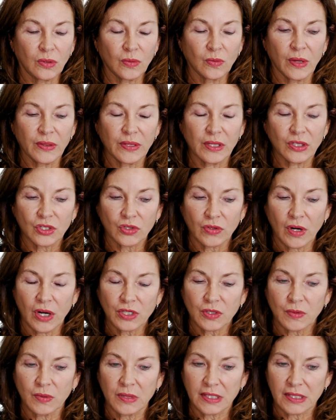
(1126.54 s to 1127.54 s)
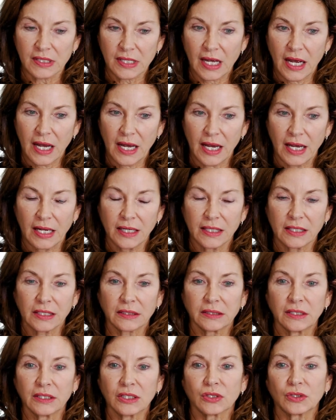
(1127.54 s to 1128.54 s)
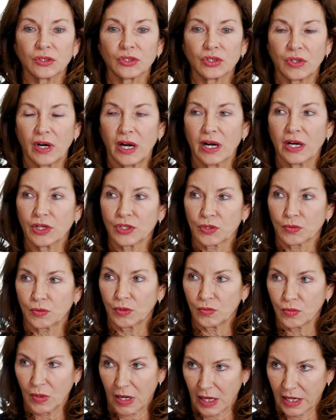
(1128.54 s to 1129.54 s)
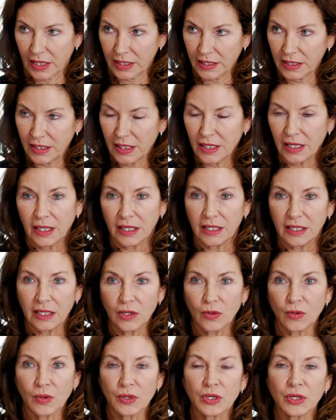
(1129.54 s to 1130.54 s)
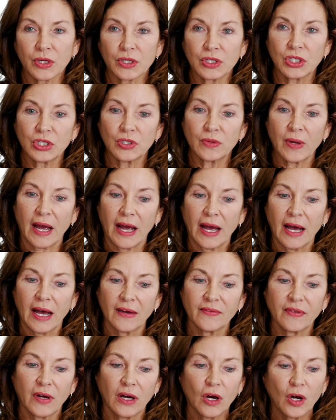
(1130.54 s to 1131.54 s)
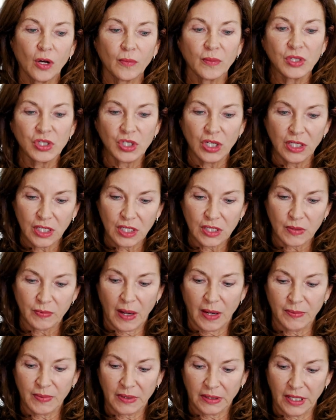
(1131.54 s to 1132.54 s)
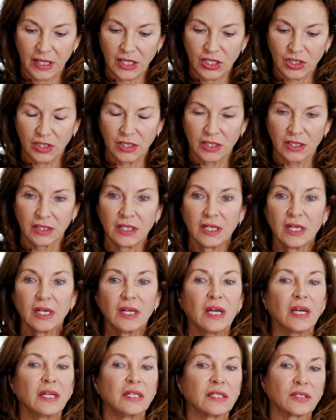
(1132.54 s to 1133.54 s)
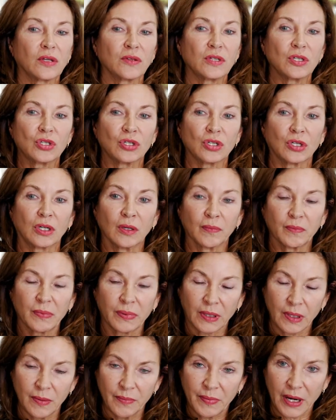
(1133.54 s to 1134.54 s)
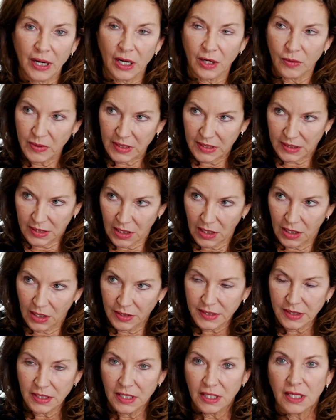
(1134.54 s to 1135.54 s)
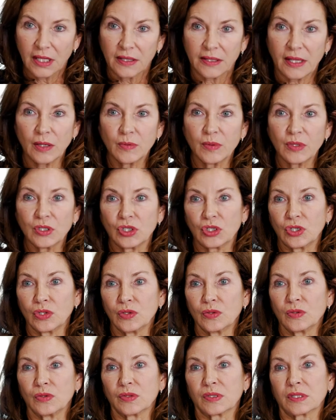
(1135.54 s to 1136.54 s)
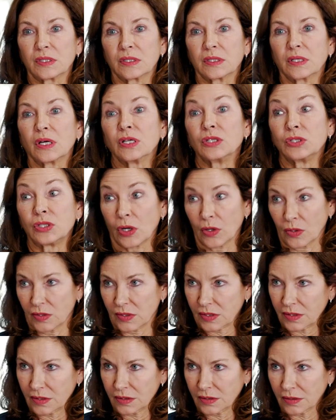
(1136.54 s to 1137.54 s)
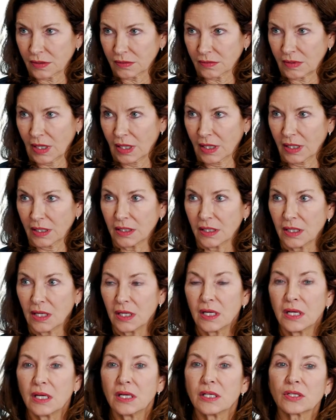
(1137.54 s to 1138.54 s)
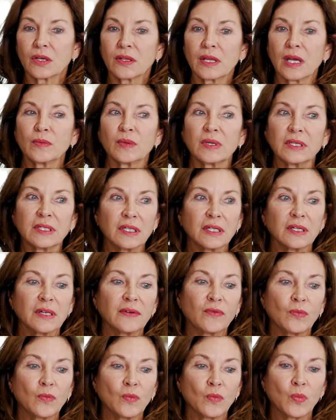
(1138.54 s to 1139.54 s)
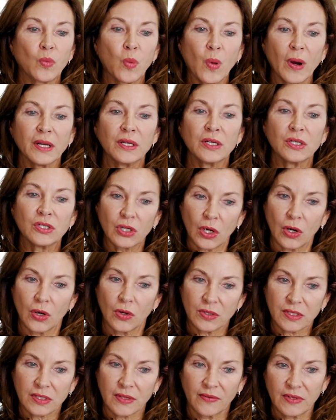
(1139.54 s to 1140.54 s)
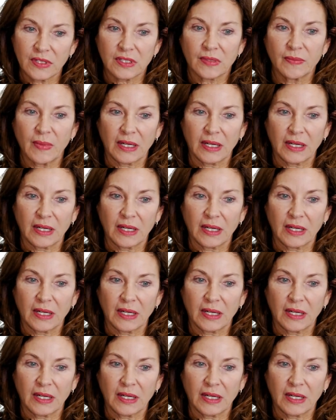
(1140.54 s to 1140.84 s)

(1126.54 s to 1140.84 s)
when these drugs were designed, clinical trials were run, and in order to have a homogeneous population so that you can compare results, they would choose a dose, okay? So they would give one dose of this